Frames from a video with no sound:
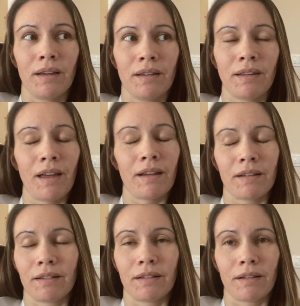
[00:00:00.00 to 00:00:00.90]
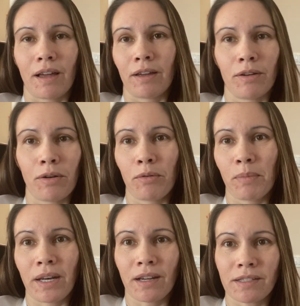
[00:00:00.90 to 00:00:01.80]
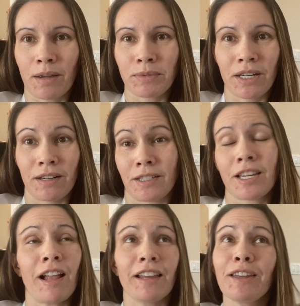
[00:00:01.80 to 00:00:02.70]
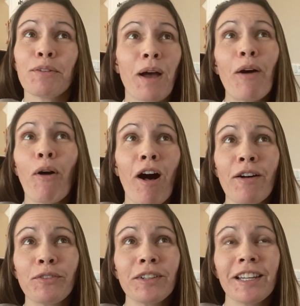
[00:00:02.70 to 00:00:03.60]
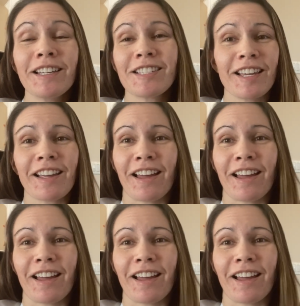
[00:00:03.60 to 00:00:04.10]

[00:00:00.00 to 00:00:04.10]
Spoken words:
yeah, I hope my next update is telling you how awfully sick I